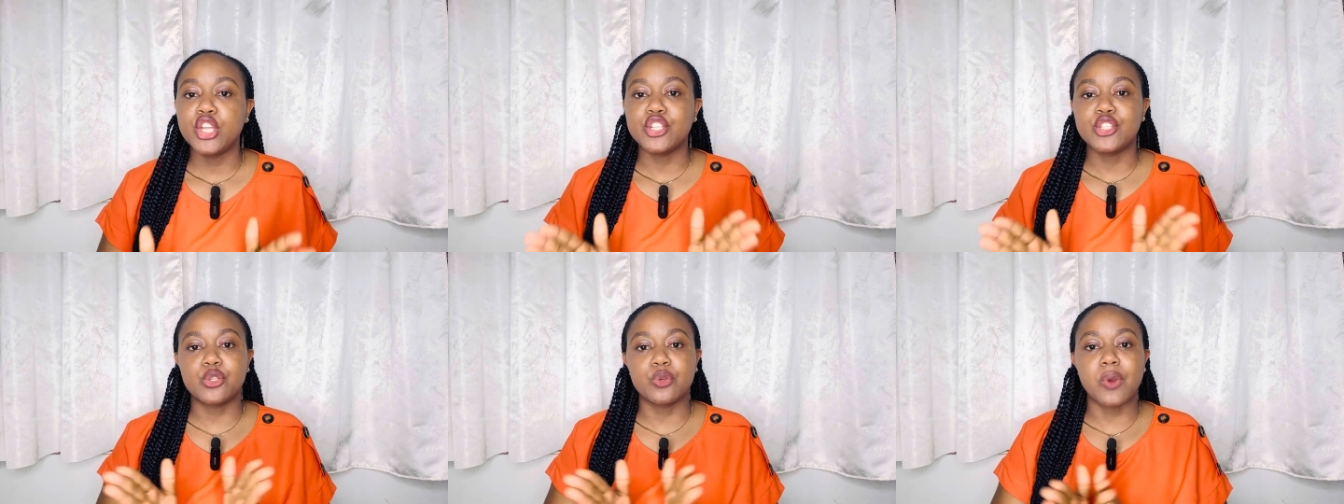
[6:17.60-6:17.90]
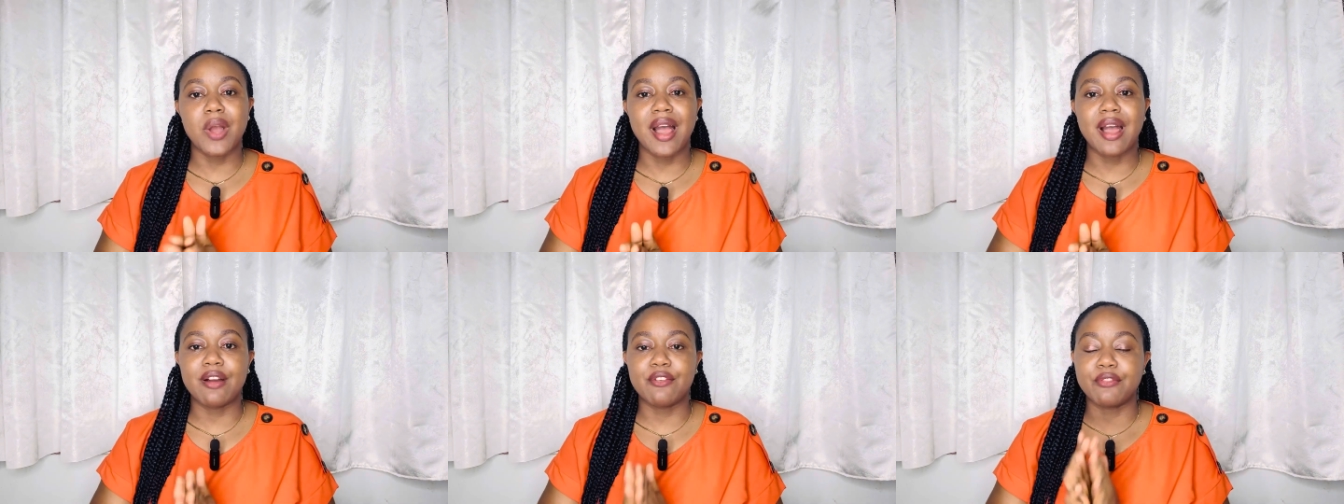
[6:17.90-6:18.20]

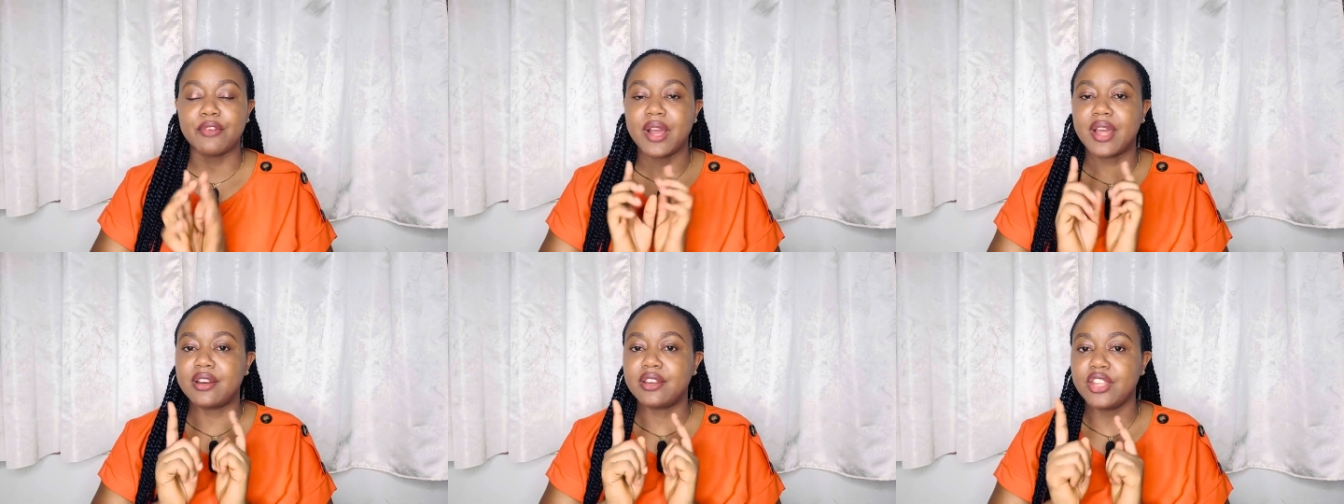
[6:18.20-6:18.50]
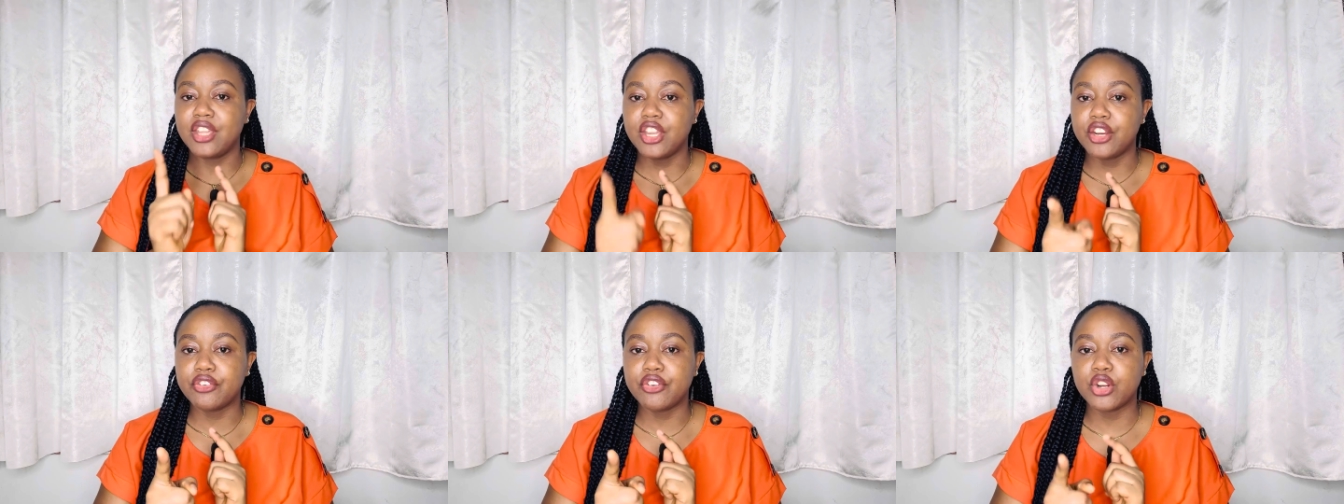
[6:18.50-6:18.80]
to have
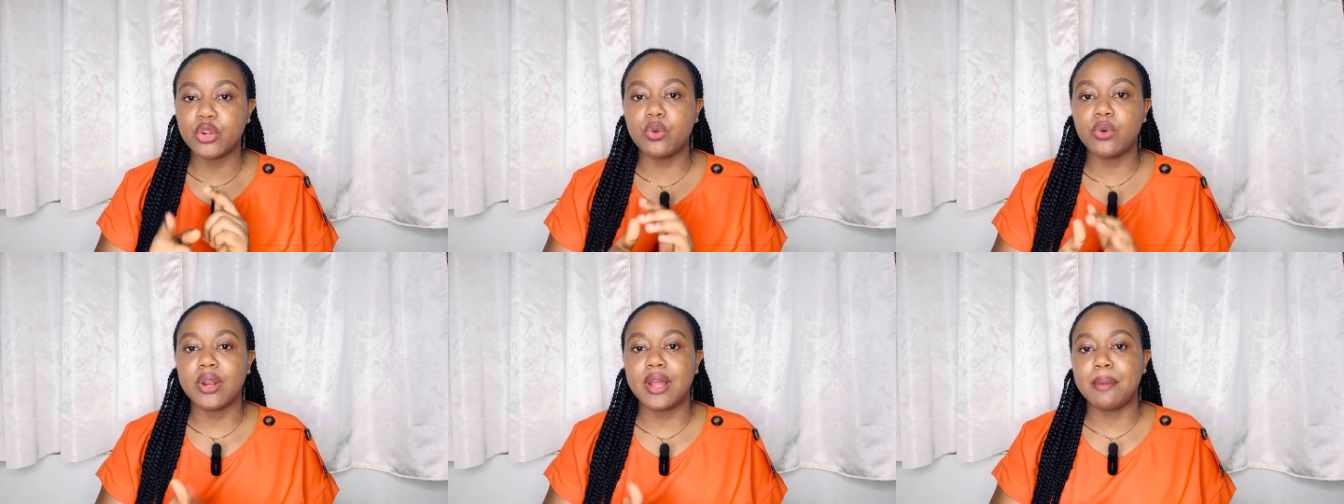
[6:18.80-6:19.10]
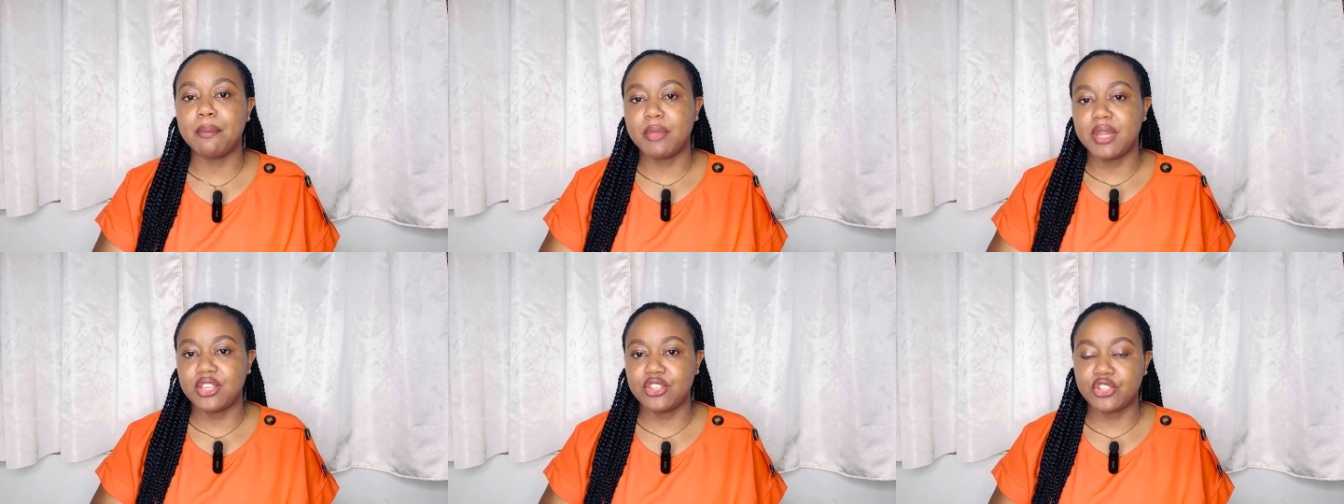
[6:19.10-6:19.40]
an
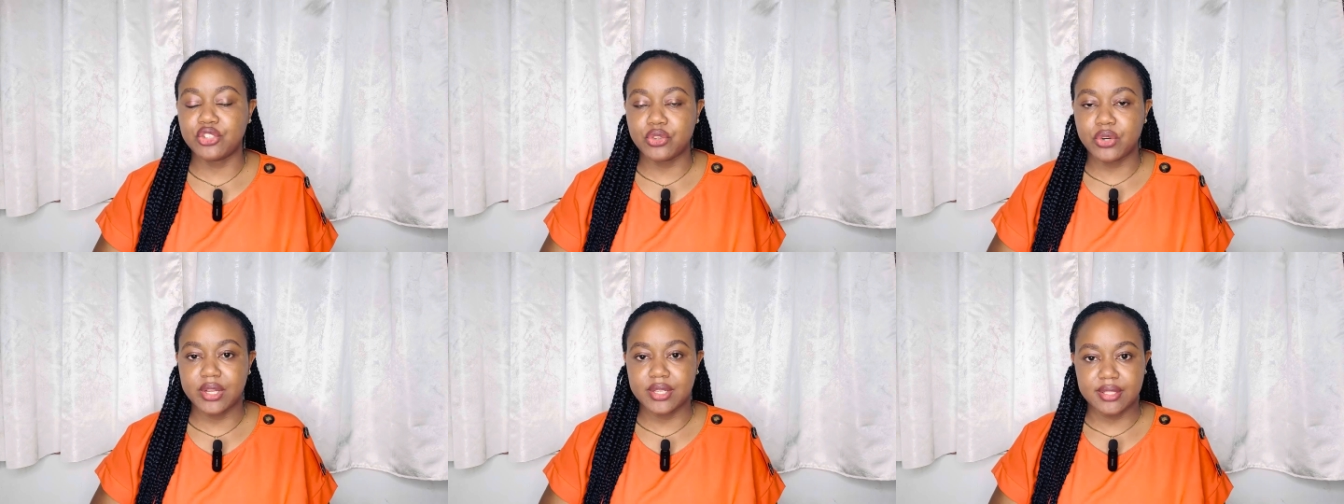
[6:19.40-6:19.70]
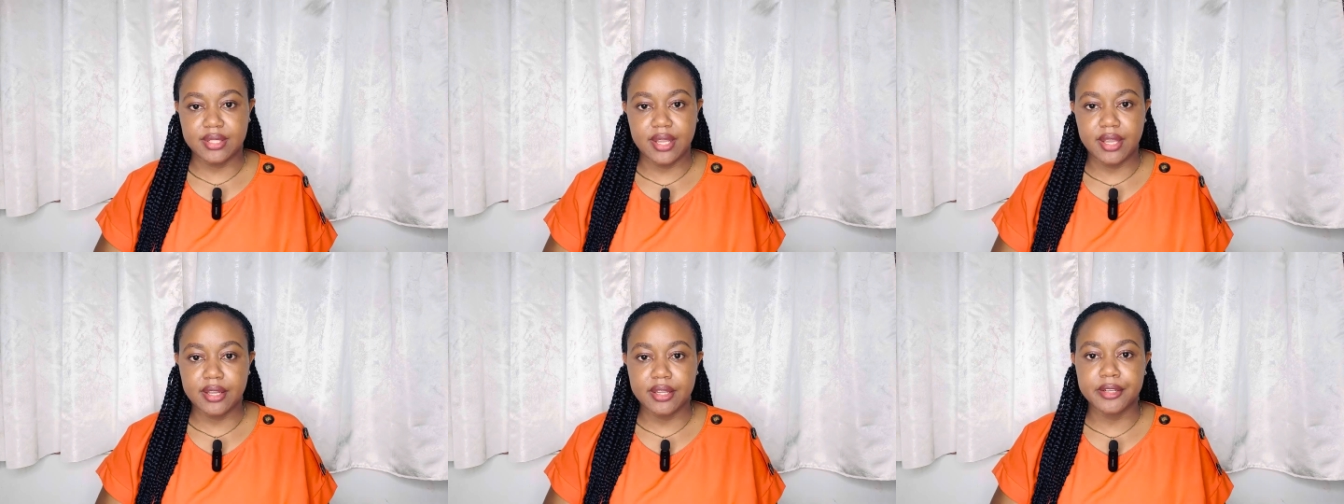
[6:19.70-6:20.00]
irregular menstrual
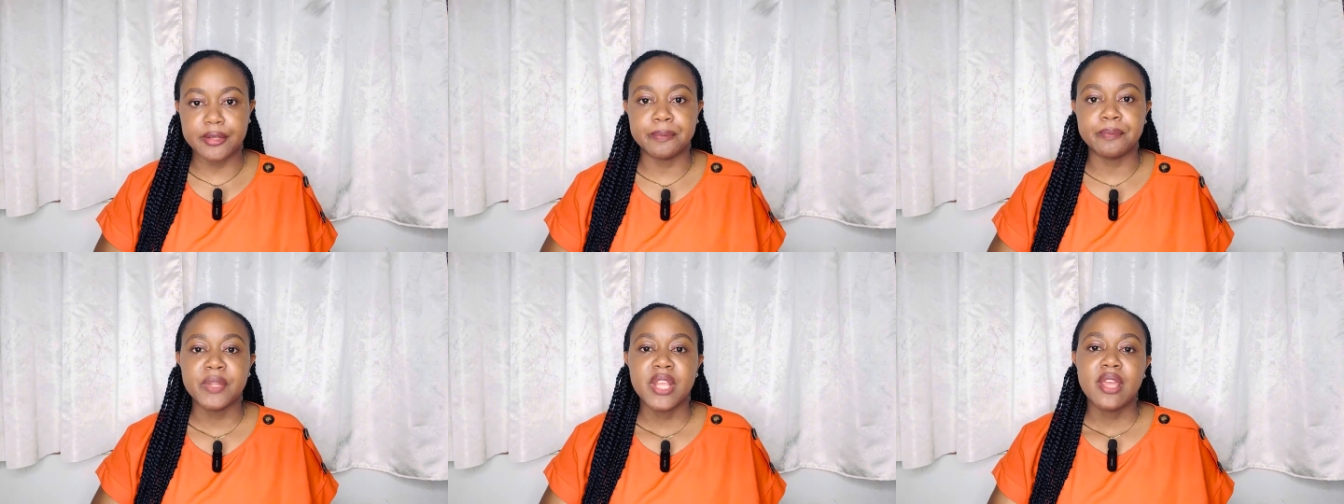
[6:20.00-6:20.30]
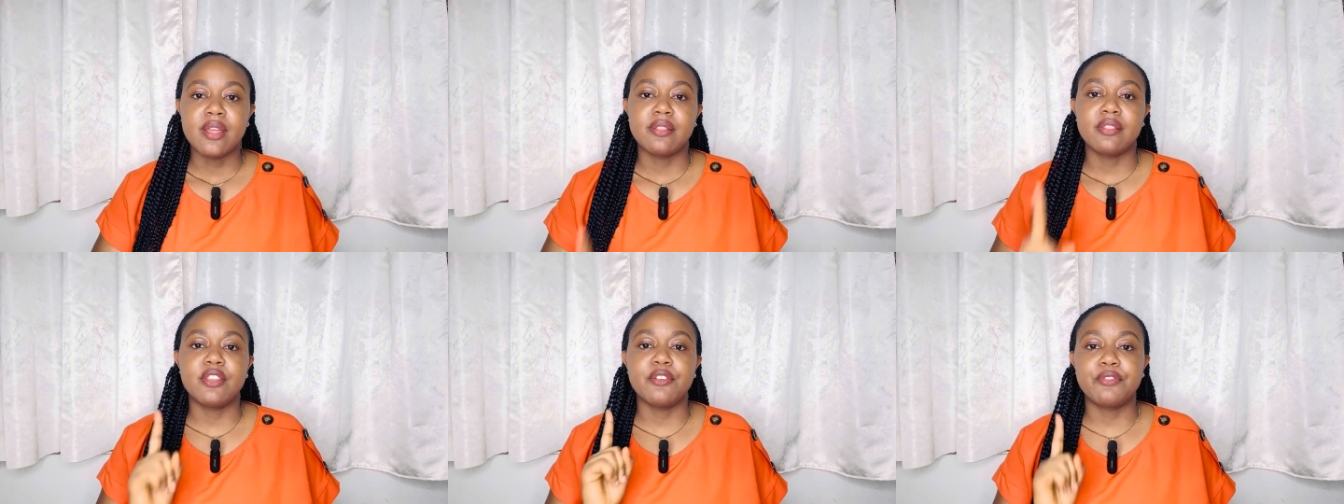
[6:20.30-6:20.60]
cycle.
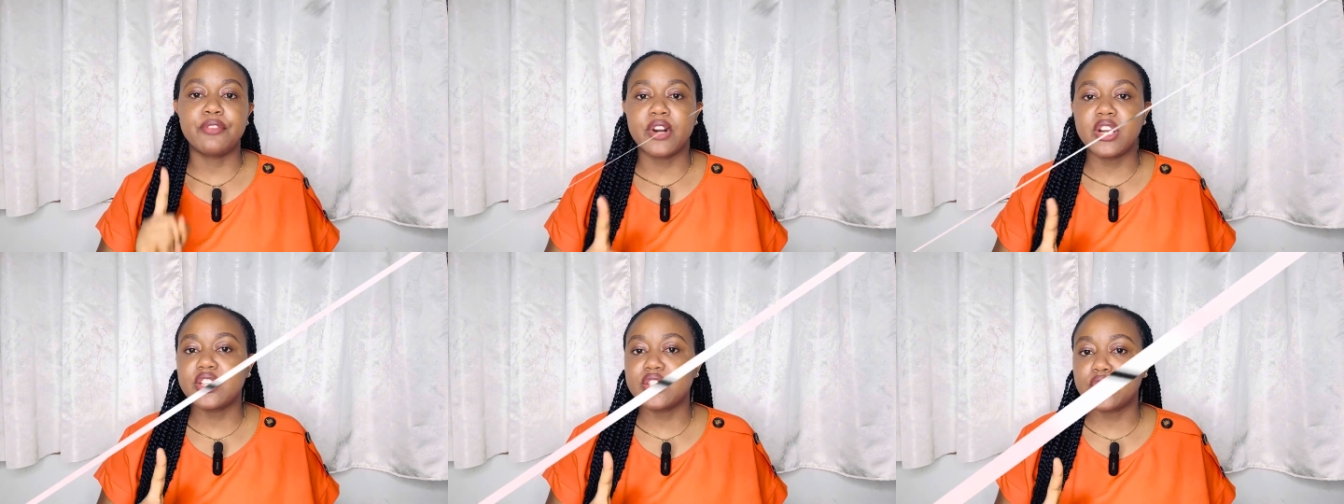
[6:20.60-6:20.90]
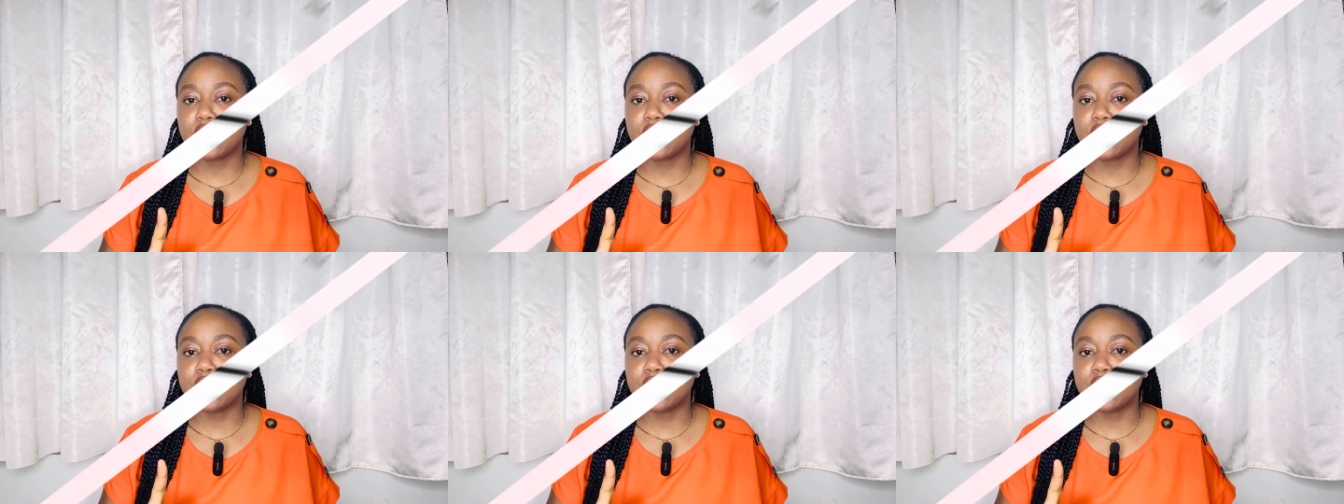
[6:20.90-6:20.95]
The first